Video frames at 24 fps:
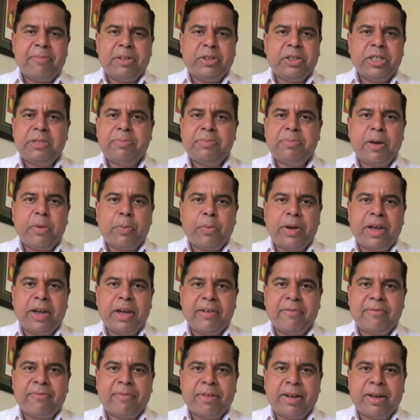Just by
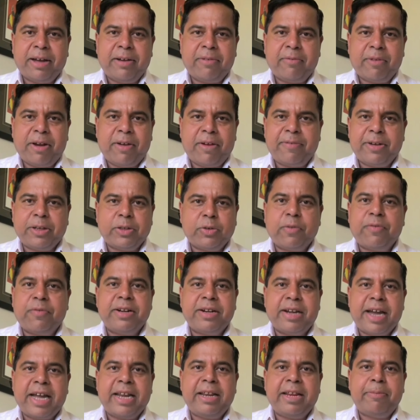way of reference,
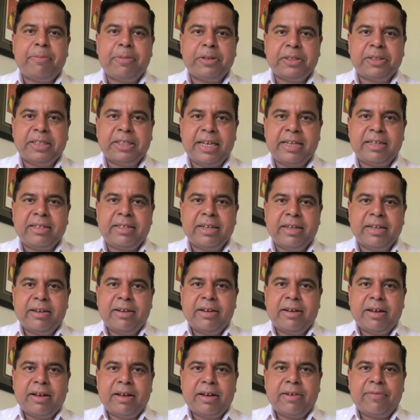over 90%
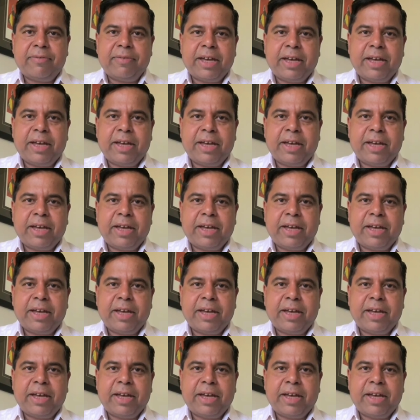of